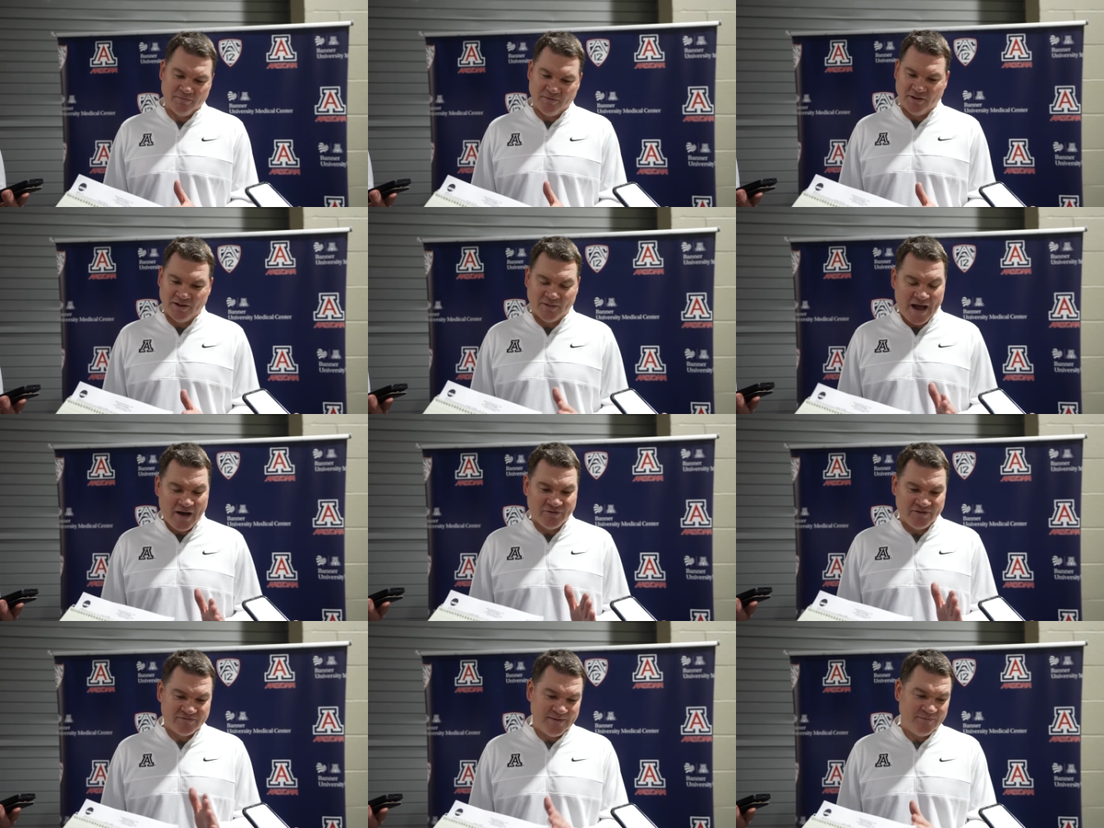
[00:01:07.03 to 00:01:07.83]
you allow
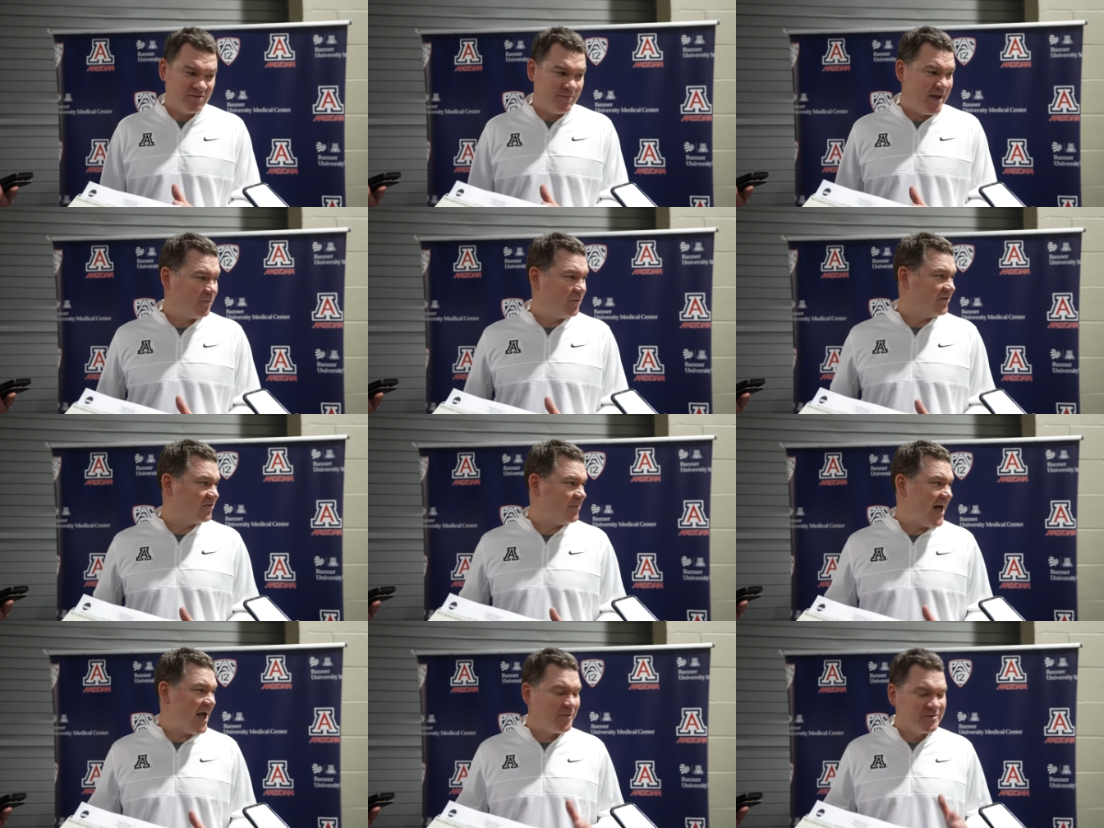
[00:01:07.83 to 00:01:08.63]
these teams to make runs
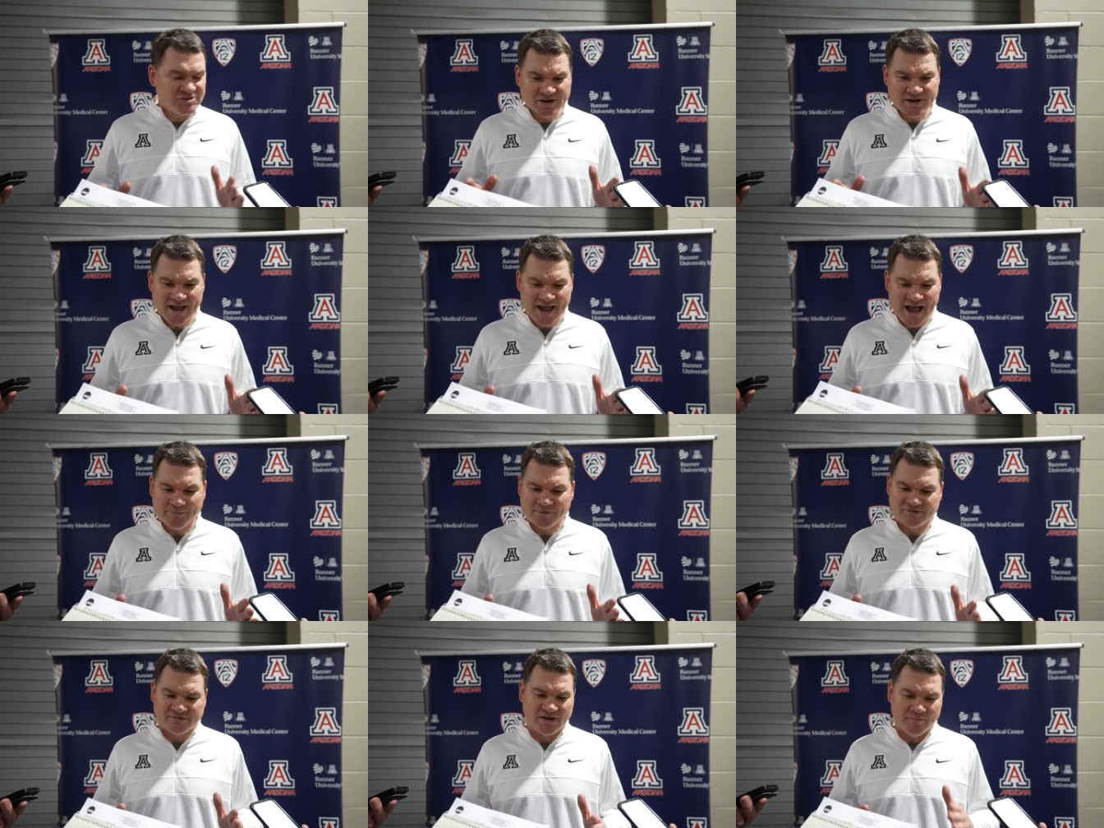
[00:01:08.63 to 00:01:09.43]
back, which are going to
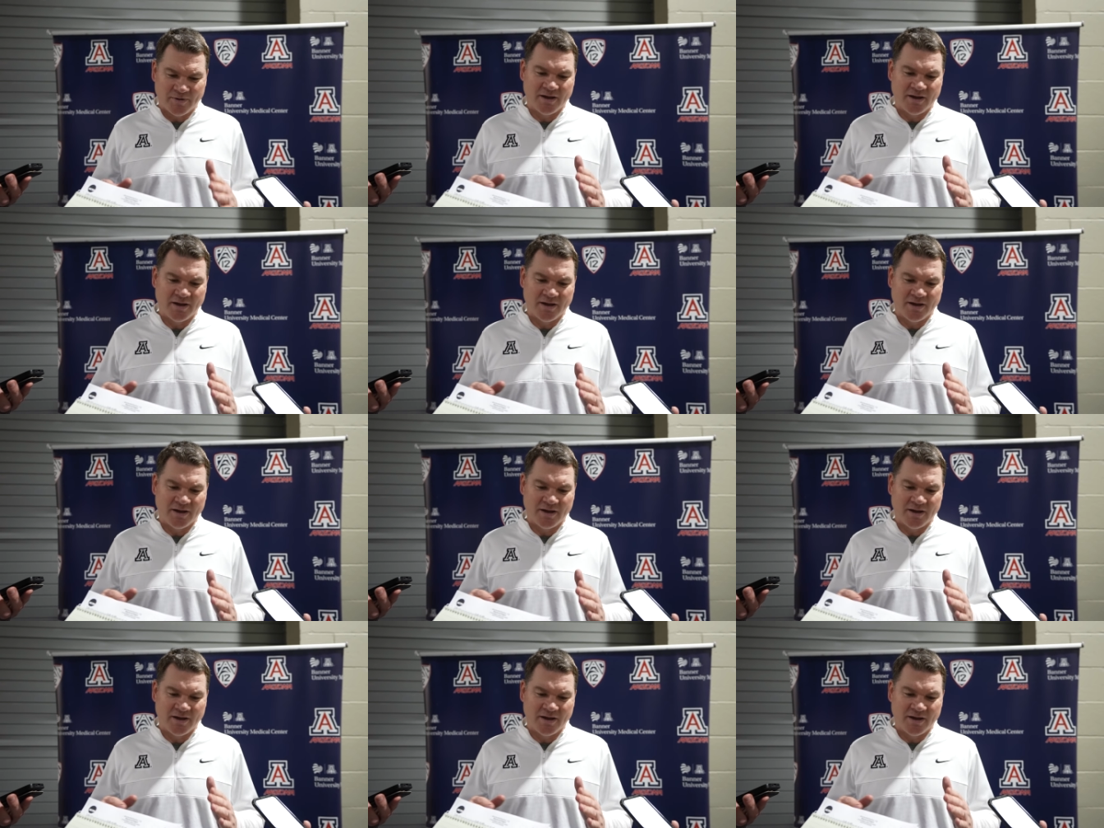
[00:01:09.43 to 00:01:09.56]
happen some.